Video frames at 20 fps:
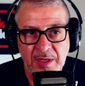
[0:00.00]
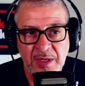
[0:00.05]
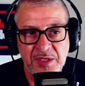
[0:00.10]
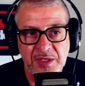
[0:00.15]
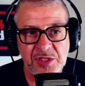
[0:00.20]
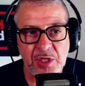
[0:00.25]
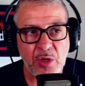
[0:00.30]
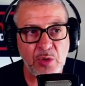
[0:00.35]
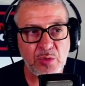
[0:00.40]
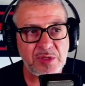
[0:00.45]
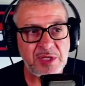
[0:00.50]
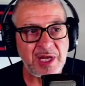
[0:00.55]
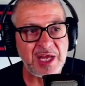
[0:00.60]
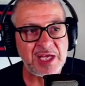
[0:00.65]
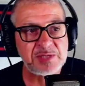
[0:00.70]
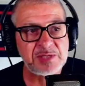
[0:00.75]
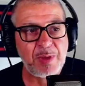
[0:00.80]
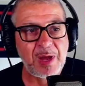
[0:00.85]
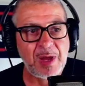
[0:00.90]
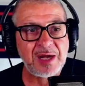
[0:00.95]
So
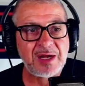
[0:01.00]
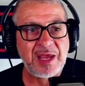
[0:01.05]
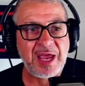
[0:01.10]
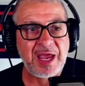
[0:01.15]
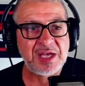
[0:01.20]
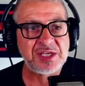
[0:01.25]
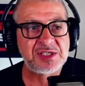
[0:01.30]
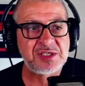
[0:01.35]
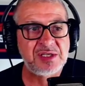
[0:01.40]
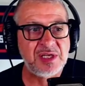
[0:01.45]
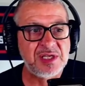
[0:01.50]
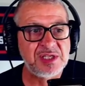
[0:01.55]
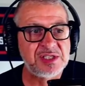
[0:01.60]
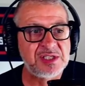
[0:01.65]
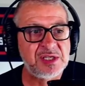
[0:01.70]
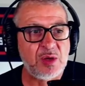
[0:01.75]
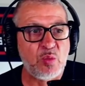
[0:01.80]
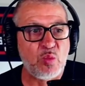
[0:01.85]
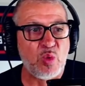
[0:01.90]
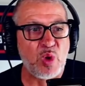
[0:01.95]
today's podcast is
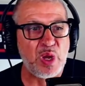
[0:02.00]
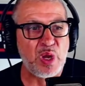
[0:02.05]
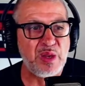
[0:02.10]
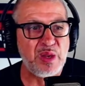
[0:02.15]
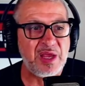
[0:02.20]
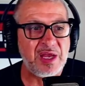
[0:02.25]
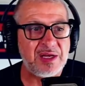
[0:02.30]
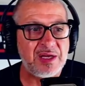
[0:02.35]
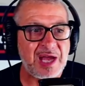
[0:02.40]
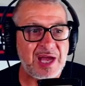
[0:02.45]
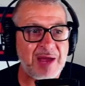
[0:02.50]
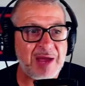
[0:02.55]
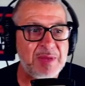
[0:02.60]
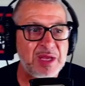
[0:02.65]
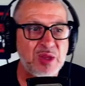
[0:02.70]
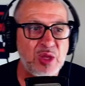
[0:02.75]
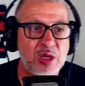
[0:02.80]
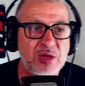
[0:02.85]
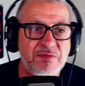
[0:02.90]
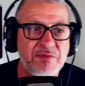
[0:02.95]
one that I've been
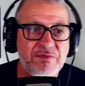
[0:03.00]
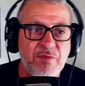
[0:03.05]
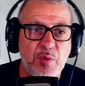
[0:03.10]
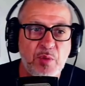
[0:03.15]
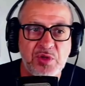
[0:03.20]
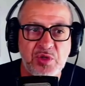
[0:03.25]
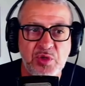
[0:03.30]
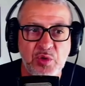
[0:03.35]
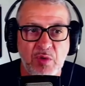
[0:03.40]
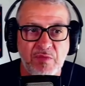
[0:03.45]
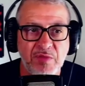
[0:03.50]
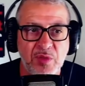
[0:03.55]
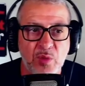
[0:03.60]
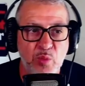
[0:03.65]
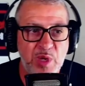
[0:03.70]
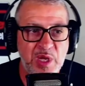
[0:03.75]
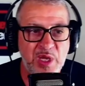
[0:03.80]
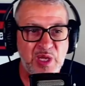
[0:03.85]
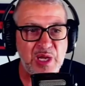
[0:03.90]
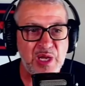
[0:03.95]
looking forward to over the
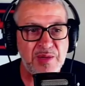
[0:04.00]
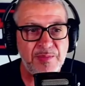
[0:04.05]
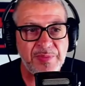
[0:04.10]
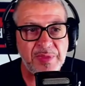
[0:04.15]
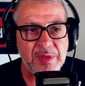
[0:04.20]
weekend.